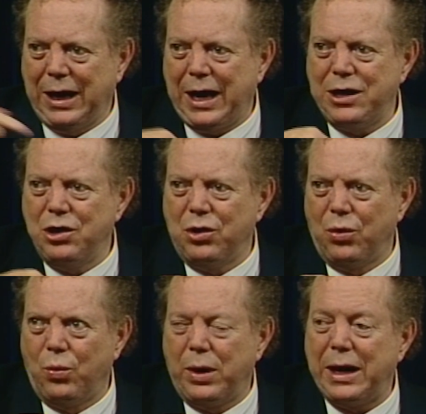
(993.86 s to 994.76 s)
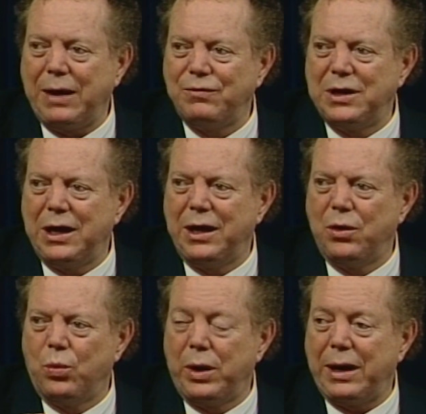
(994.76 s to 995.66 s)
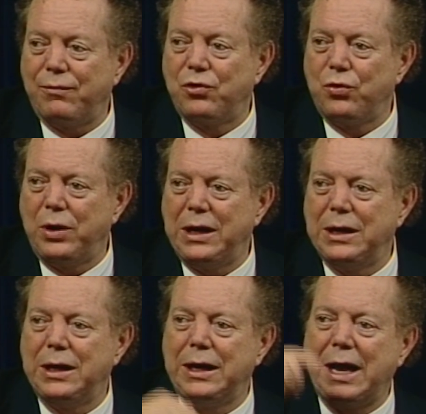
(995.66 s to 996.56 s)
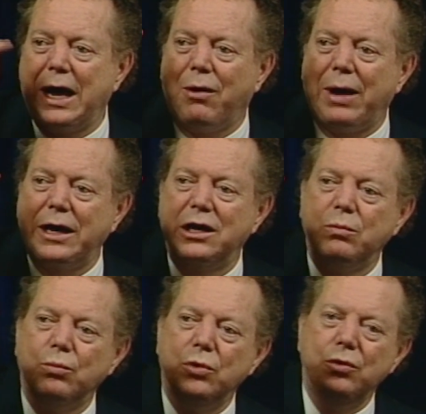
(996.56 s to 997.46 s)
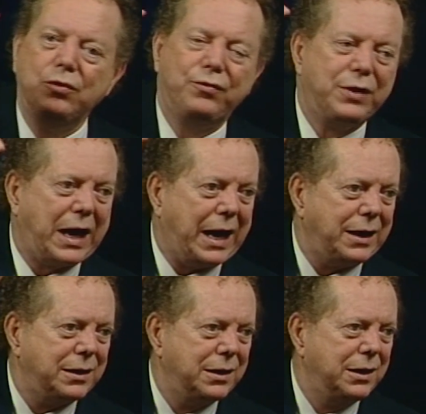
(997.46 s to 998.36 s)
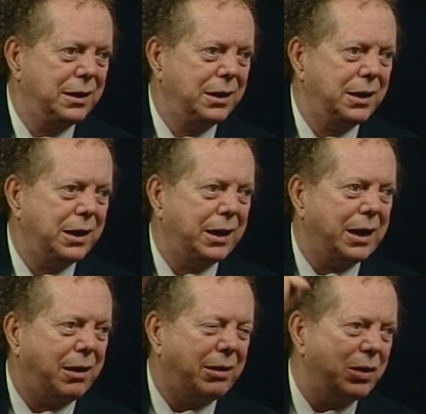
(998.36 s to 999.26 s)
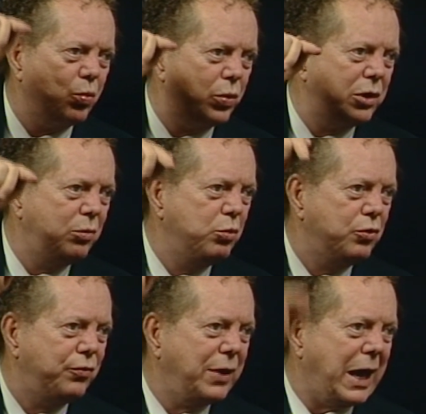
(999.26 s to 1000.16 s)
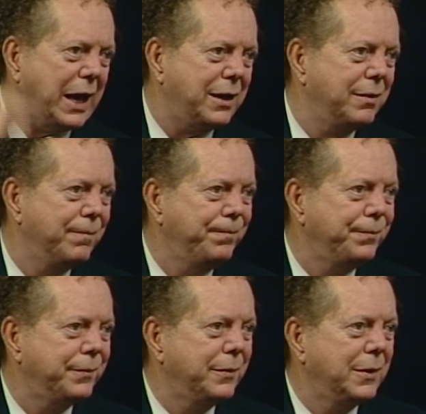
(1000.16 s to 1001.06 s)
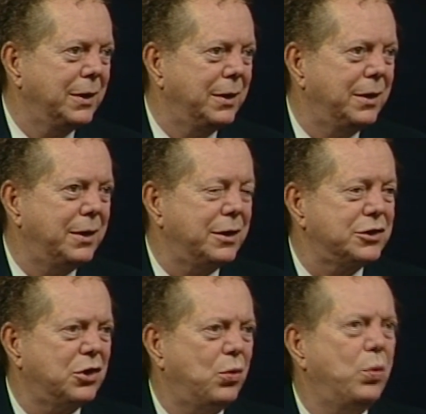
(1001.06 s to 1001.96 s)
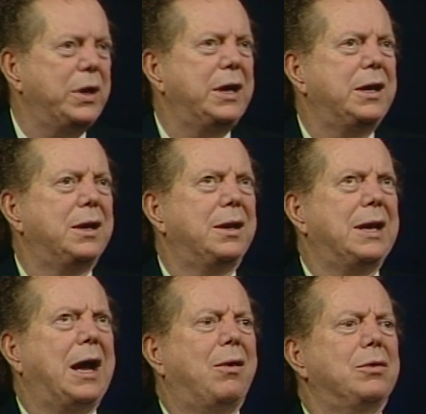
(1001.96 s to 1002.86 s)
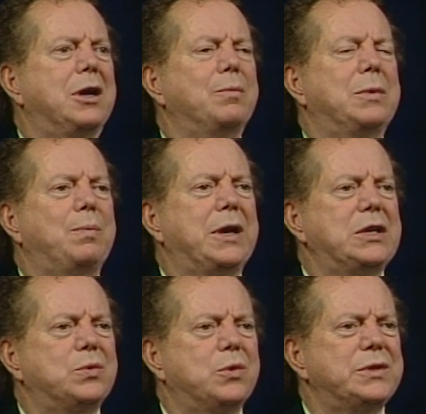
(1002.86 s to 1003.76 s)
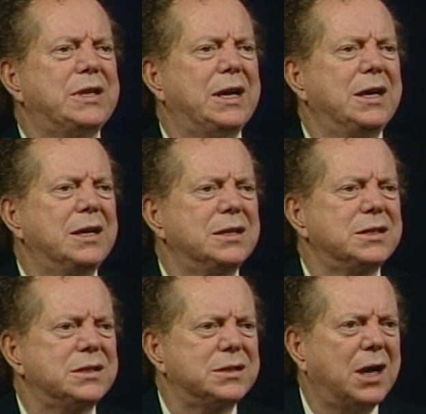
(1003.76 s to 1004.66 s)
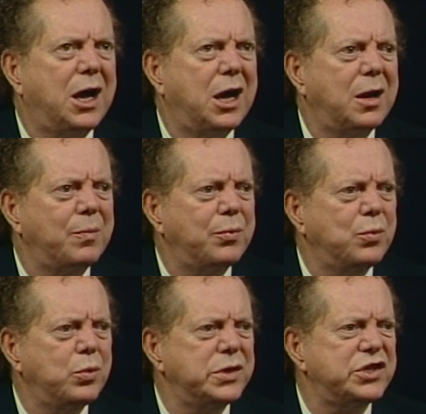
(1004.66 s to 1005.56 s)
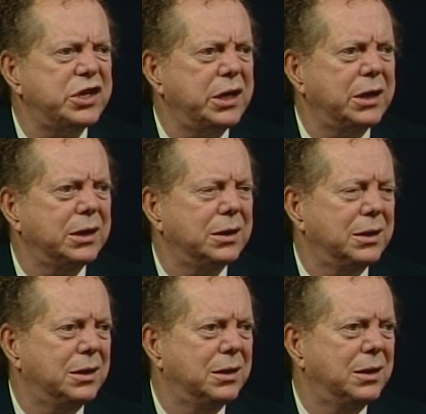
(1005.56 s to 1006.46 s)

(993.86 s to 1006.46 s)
And I know what I've done, what I've created, and how I can move that, and how I will move that. So we now come to a place where we say, Stop wishing